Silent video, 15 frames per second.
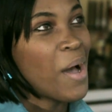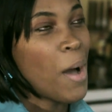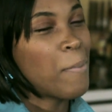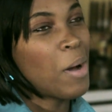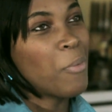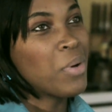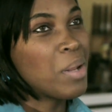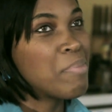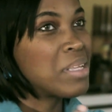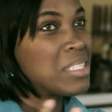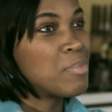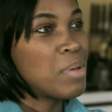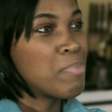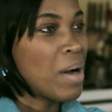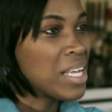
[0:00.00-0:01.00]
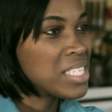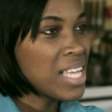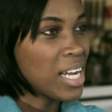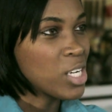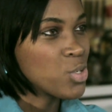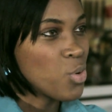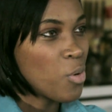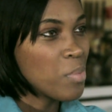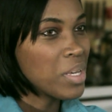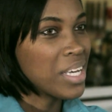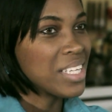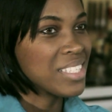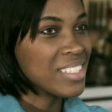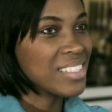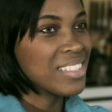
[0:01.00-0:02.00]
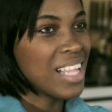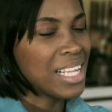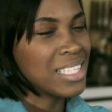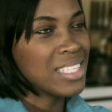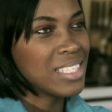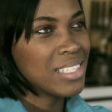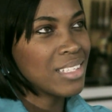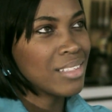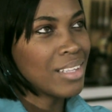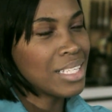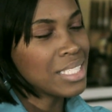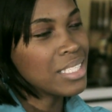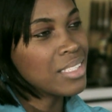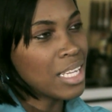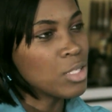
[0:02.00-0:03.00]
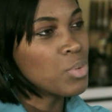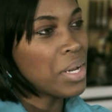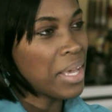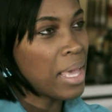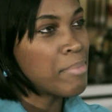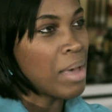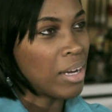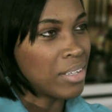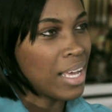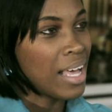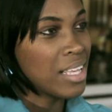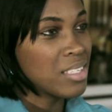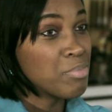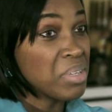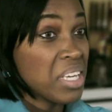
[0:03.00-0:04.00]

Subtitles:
what it meant to be bisexual, because that's what I came out as,